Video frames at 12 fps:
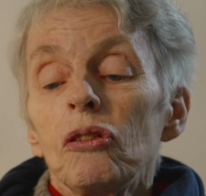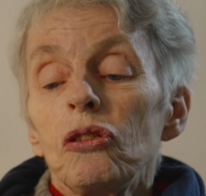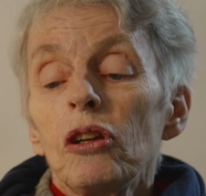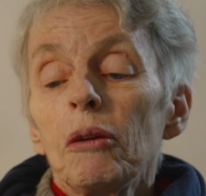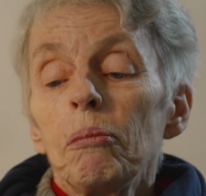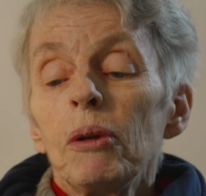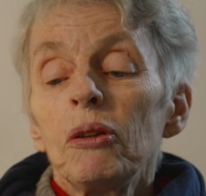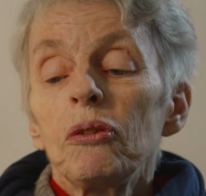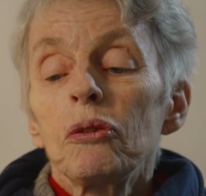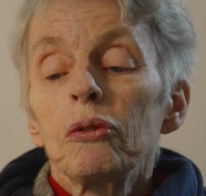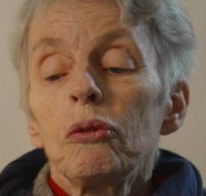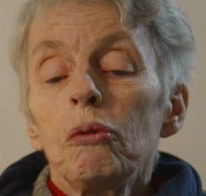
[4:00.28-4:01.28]
shepherd
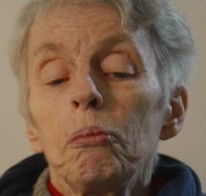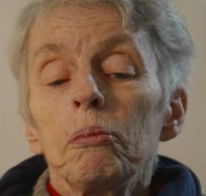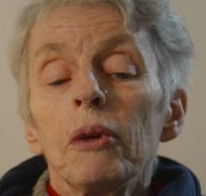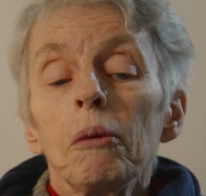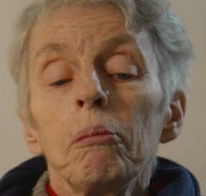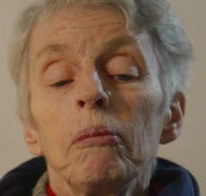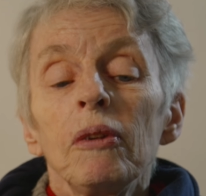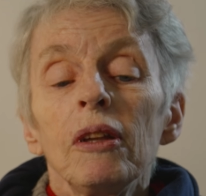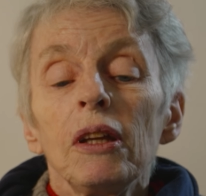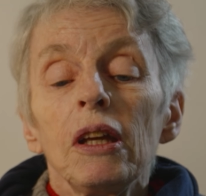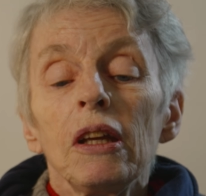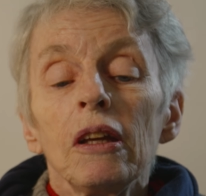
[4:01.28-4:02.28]
scooped up
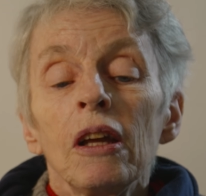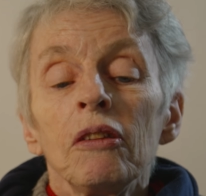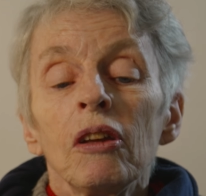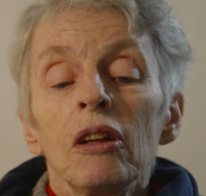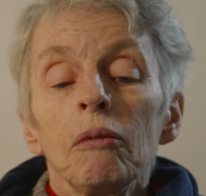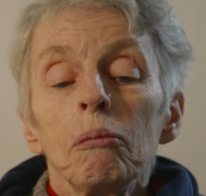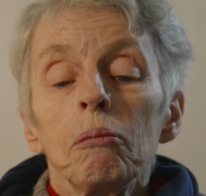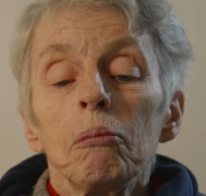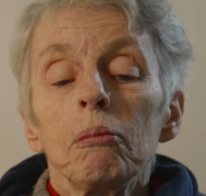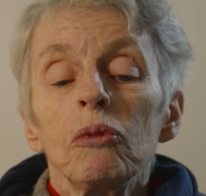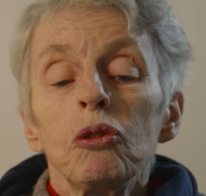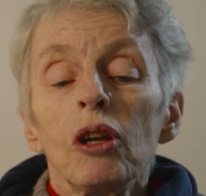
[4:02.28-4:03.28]
Lee and then
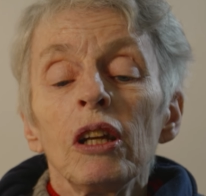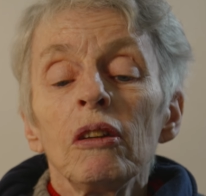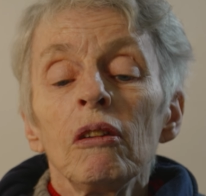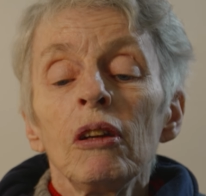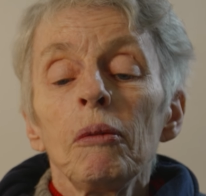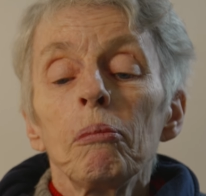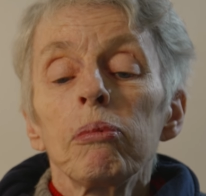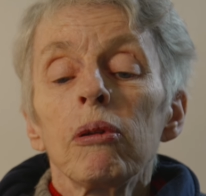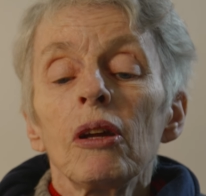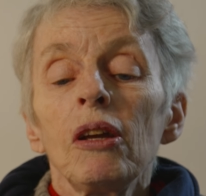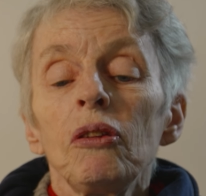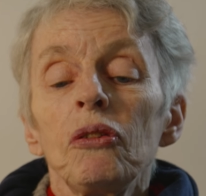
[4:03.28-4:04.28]
gently
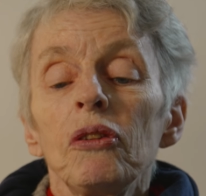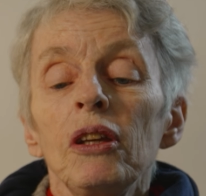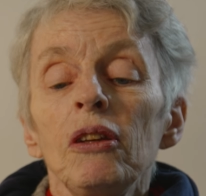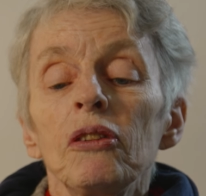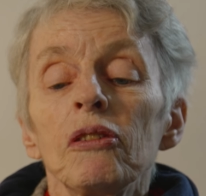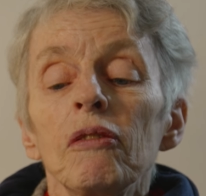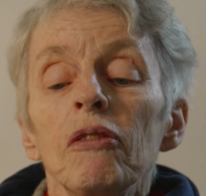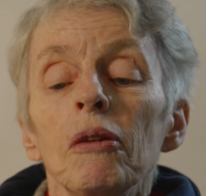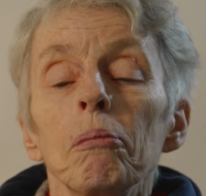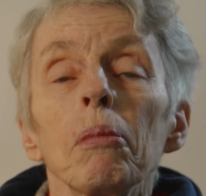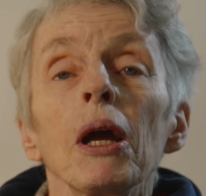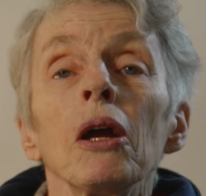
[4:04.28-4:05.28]
placed each of the
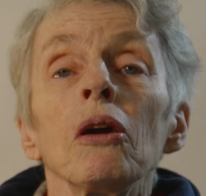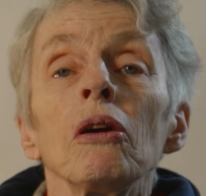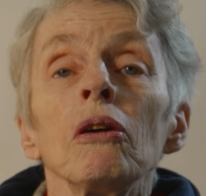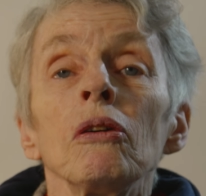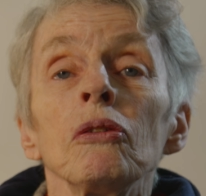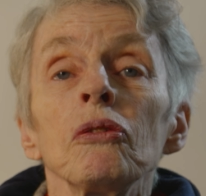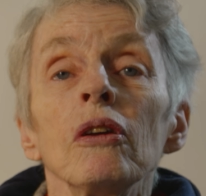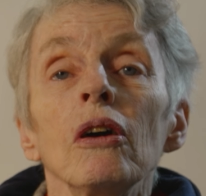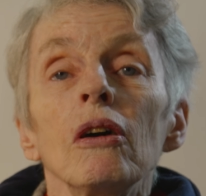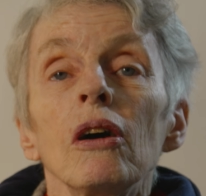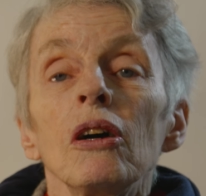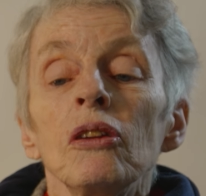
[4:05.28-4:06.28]
bears
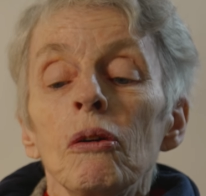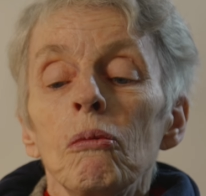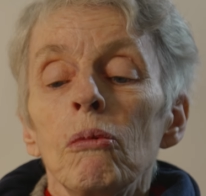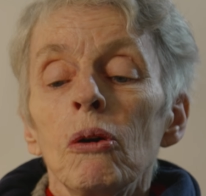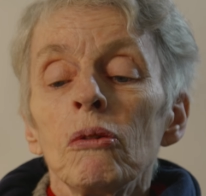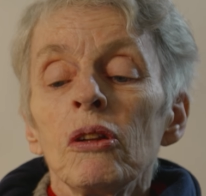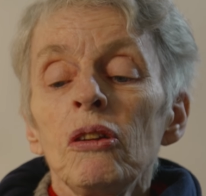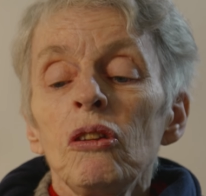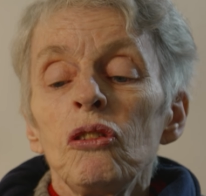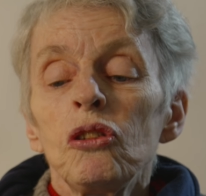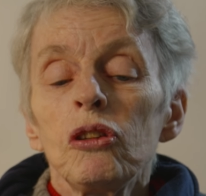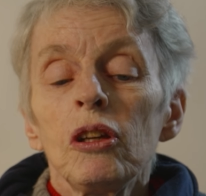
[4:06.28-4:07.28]
on a woolly
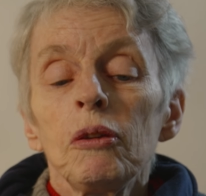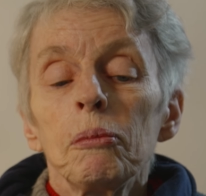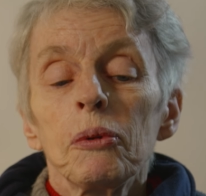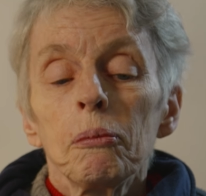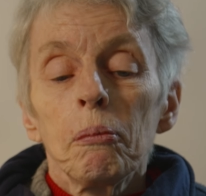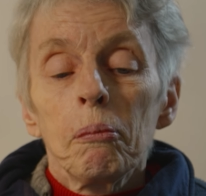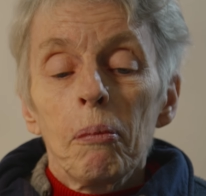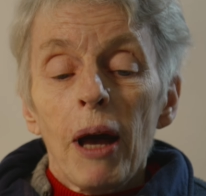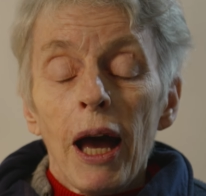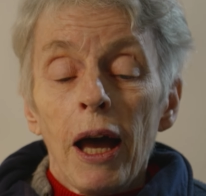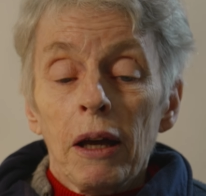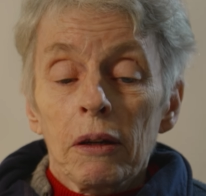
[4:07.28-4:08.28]
sheep's
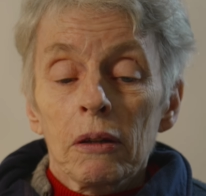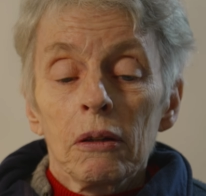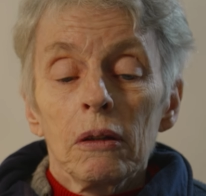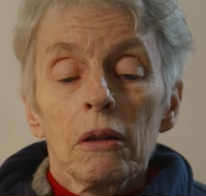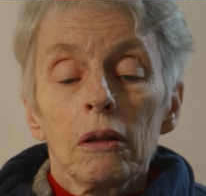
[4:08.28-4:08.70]
back.